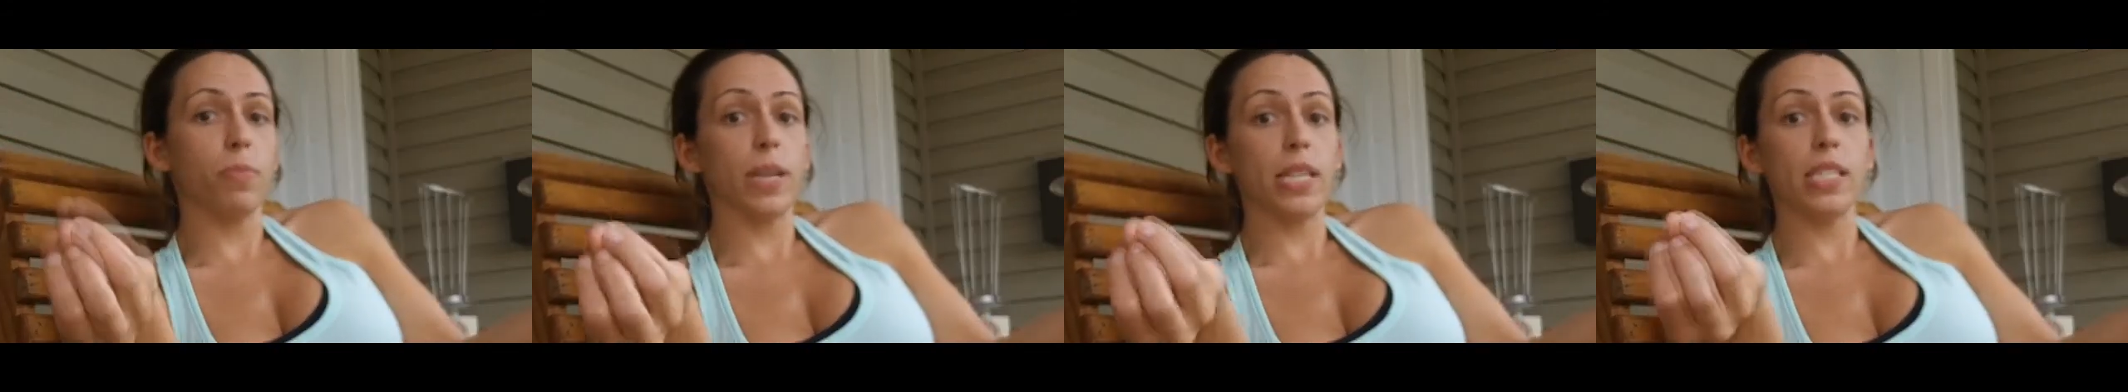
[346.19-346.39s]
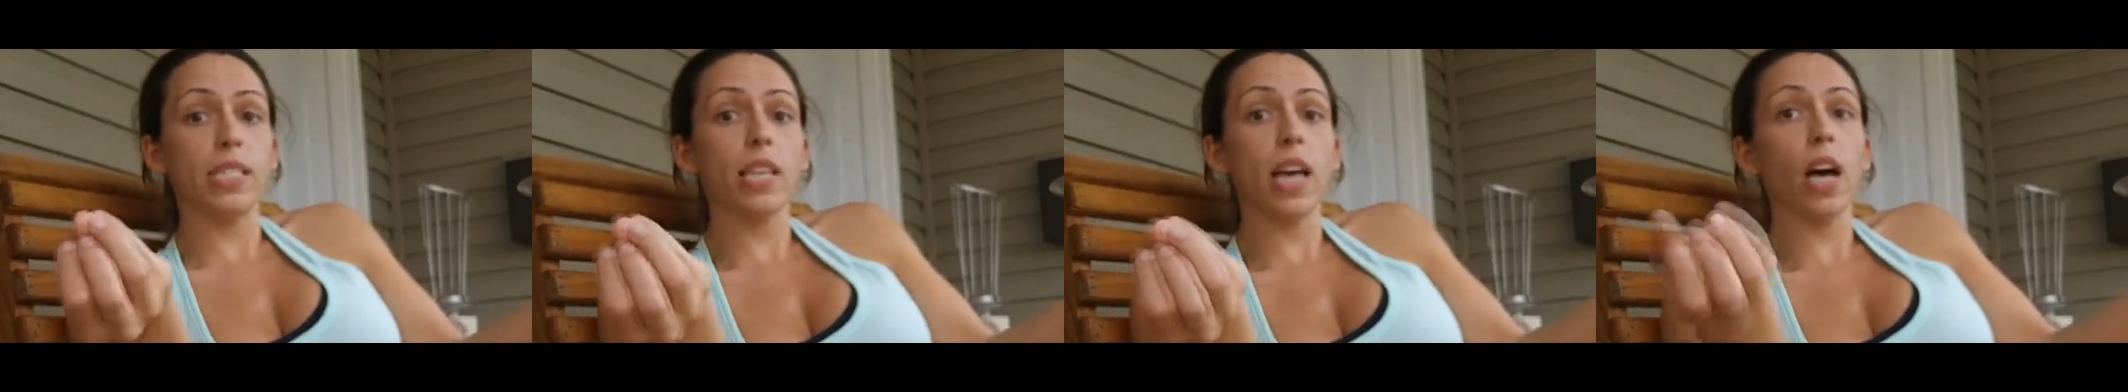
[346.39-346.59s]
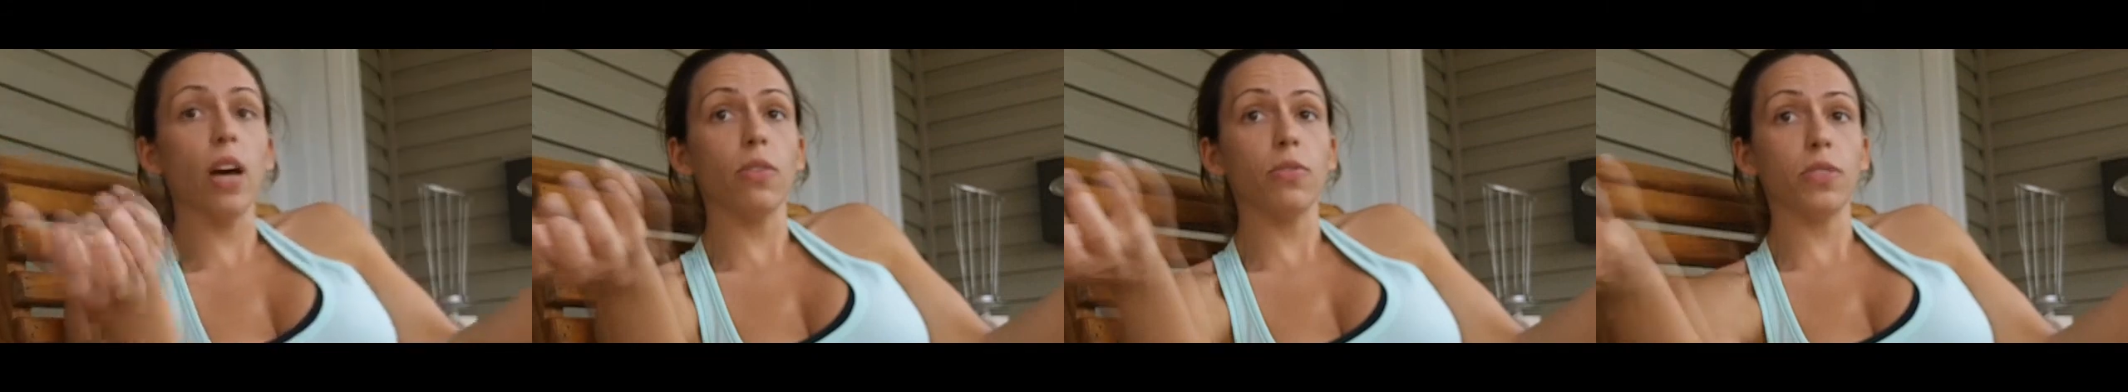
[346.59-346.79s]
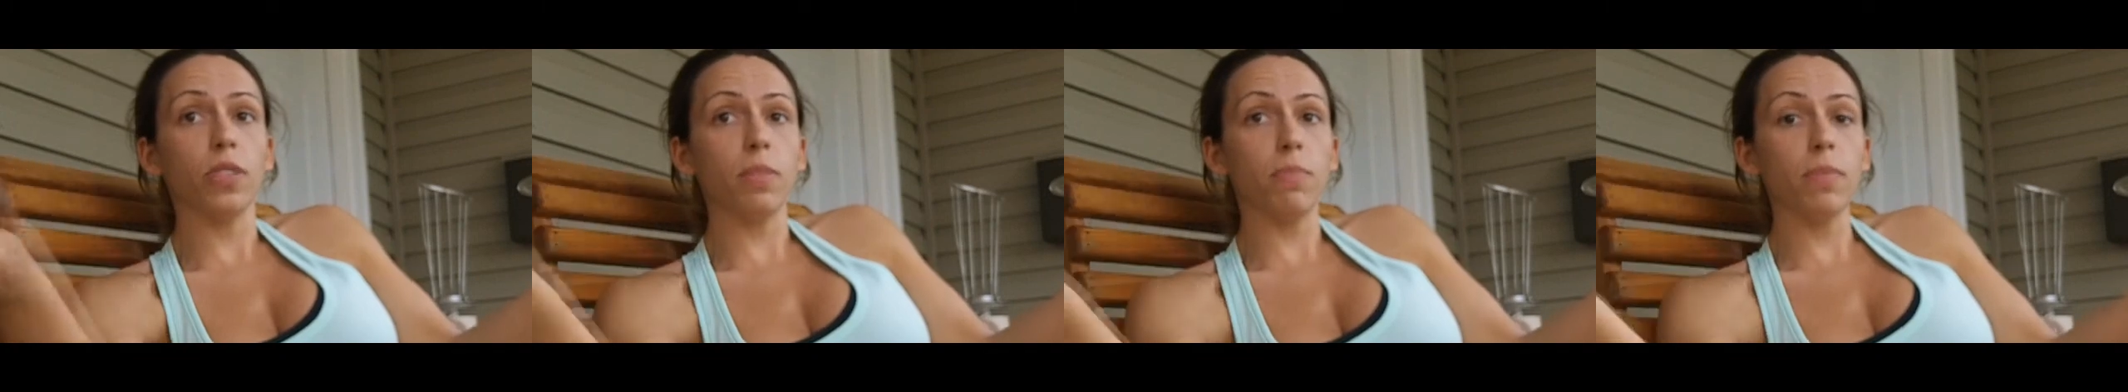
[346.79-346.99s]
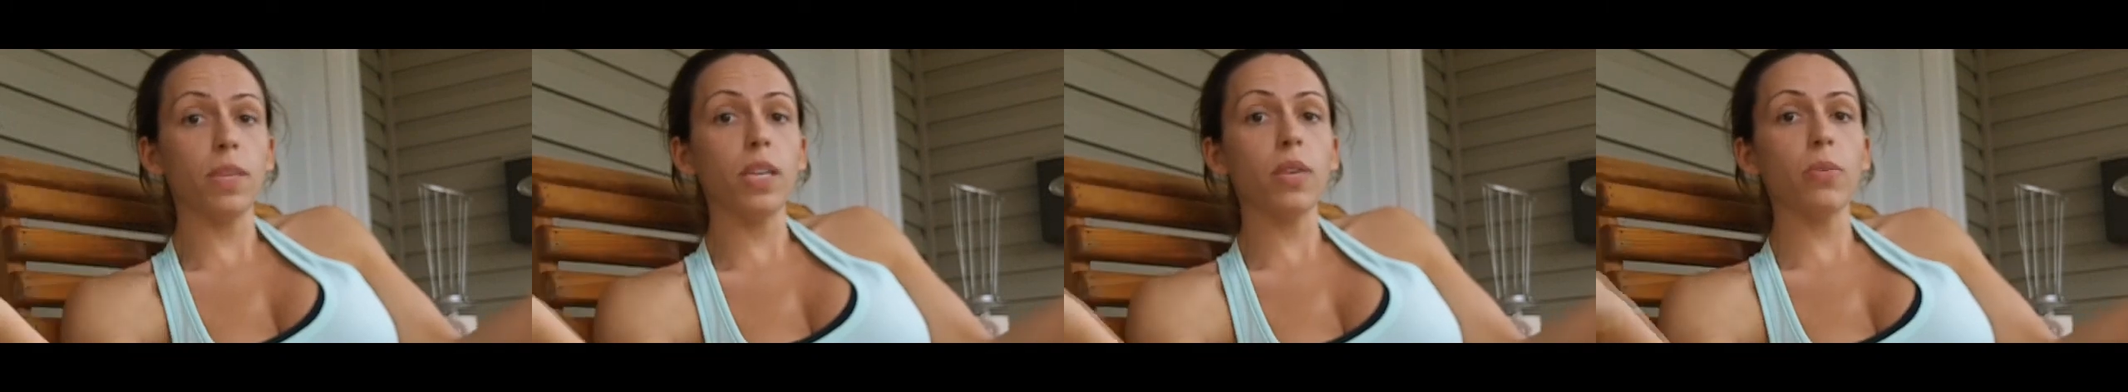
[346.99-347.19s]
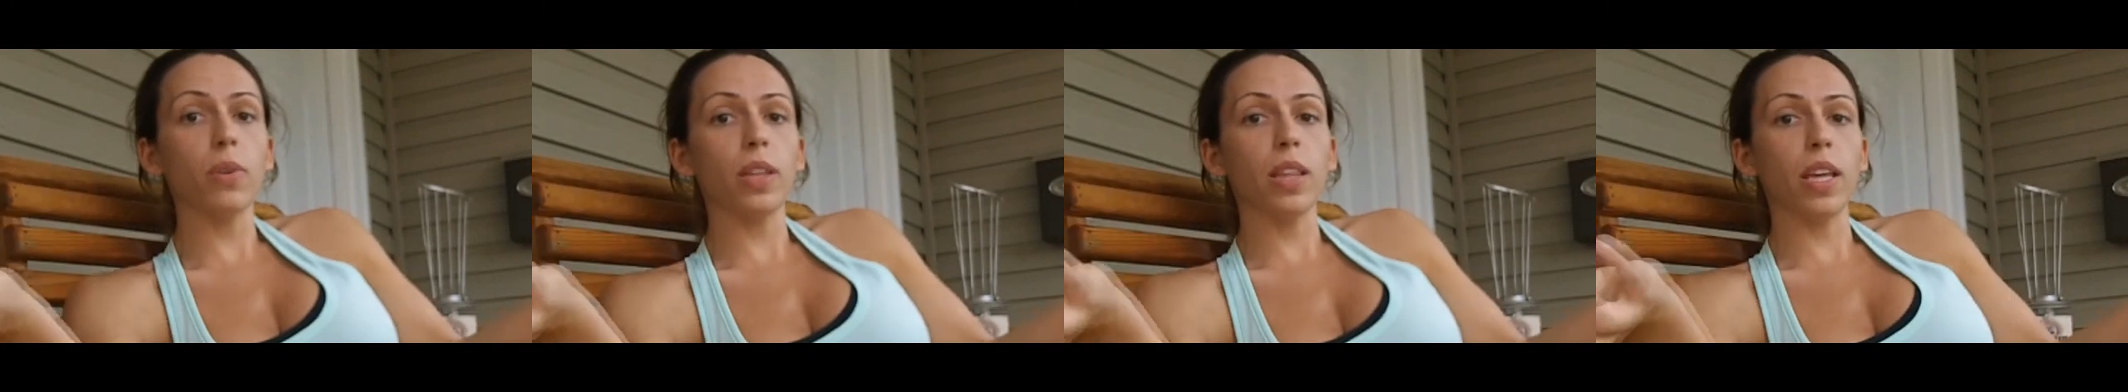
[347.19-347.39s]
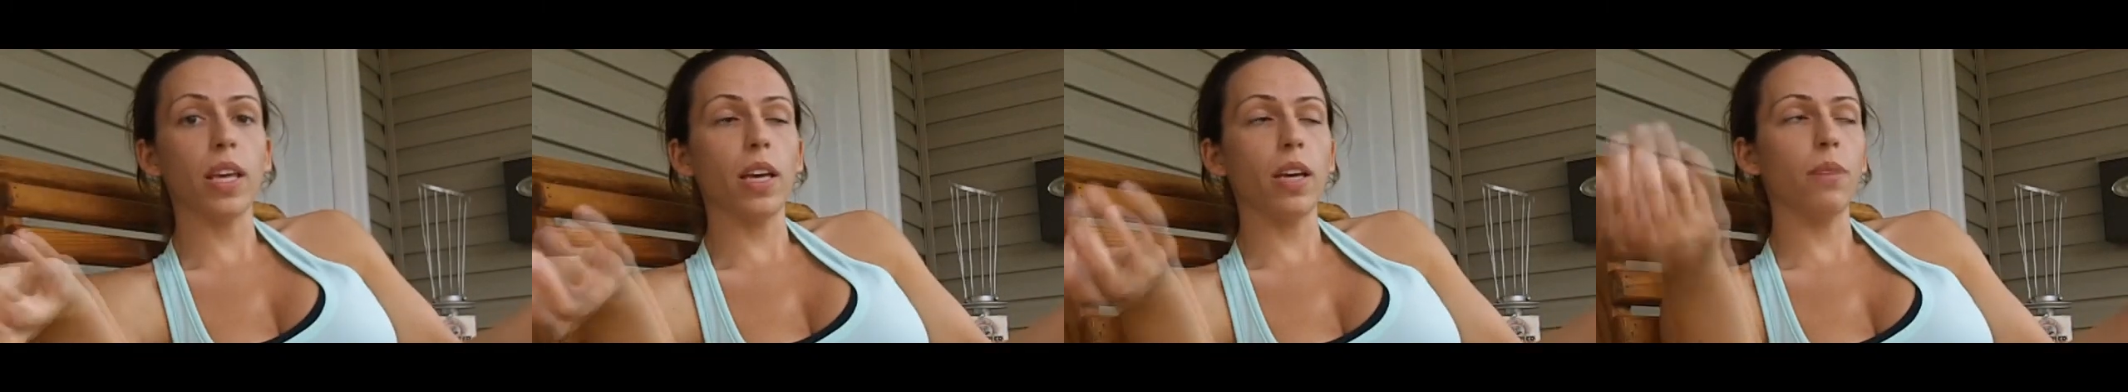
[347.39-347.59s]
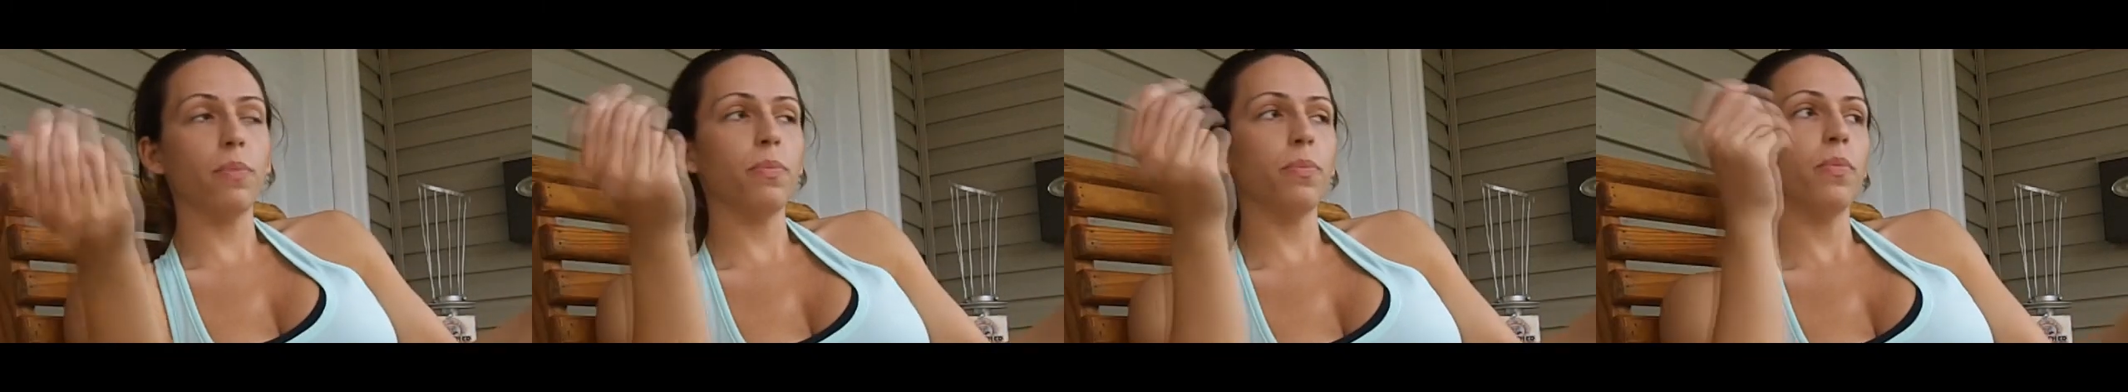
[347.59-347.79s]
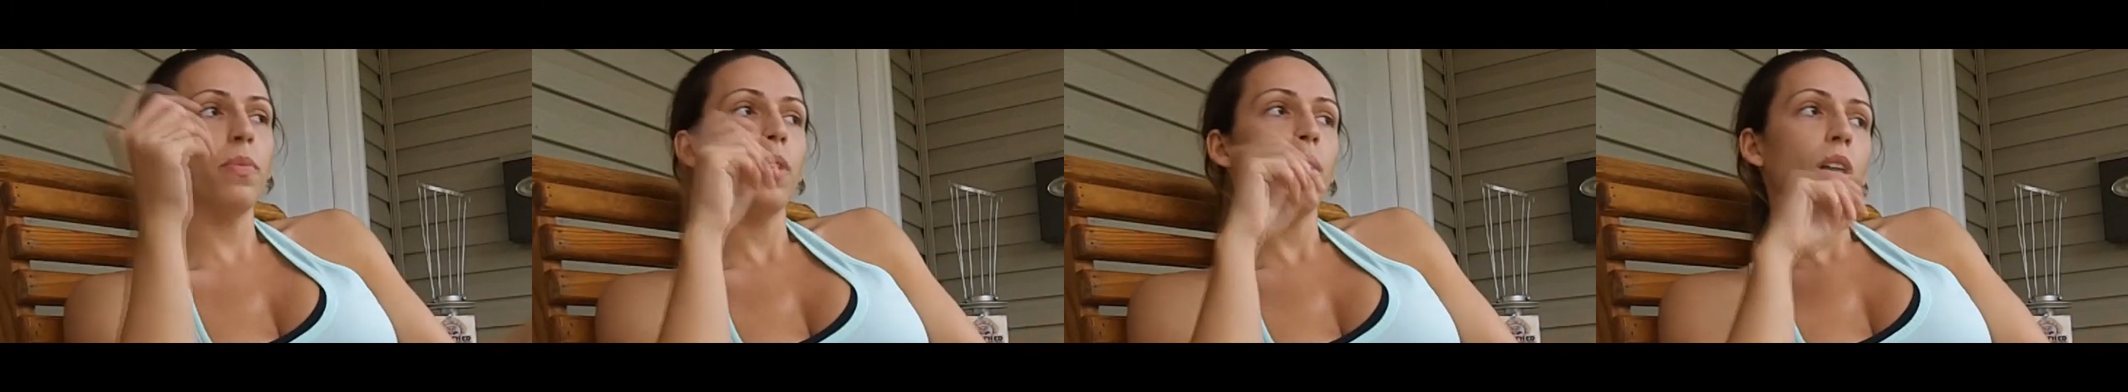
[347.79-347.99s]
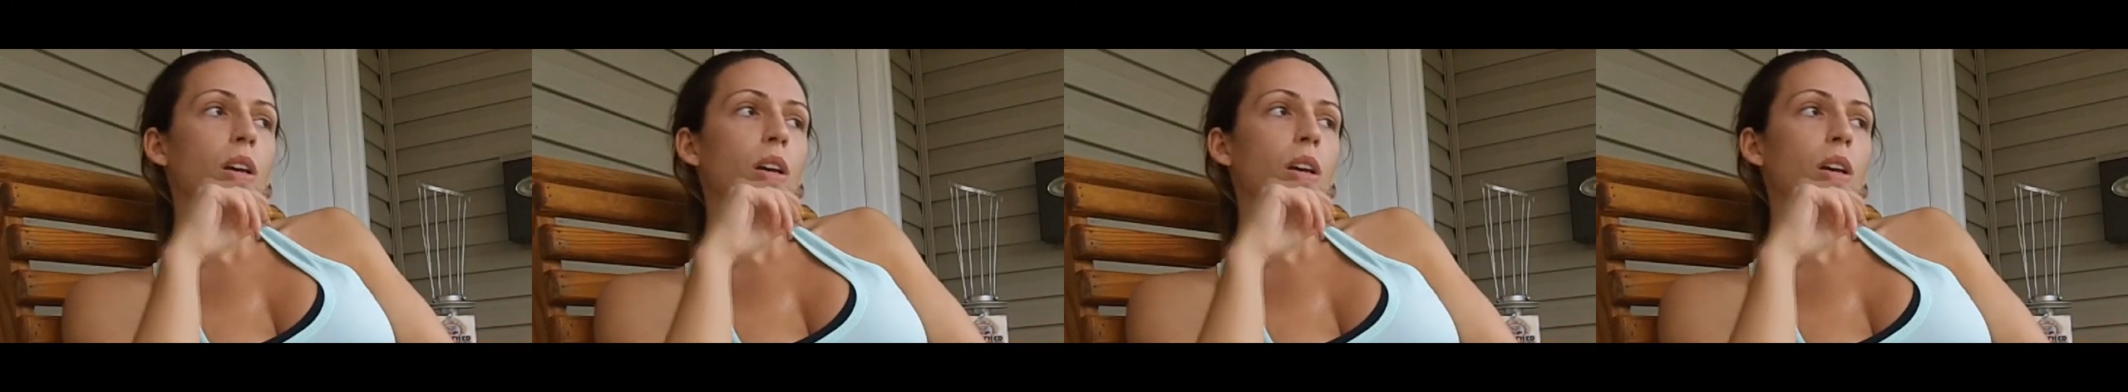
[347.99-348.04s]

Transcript: myself to meet with him.